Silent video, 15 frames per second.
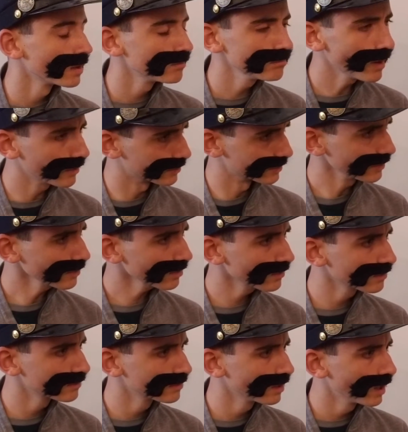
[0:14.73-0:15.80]
Meredith,
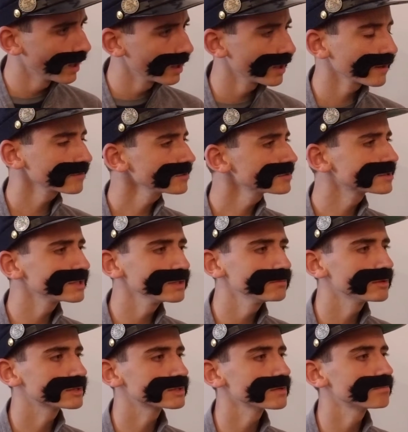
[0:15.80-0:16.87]
have you seen
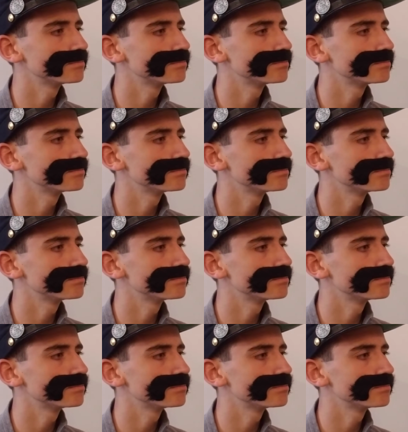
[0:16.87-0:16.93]
Mr.